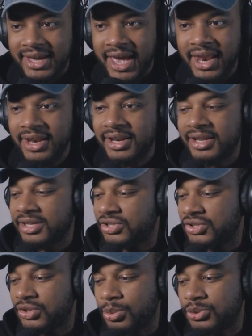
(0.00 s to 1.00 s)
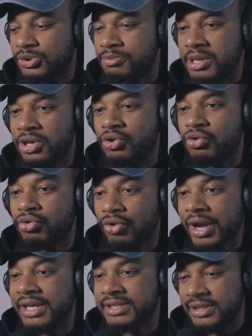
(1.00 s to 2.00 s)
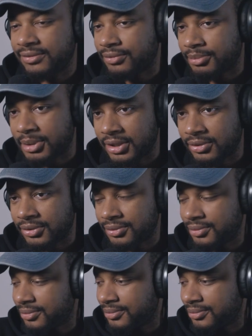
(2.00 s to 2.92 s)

Editing this is going to be crazy for me, dude.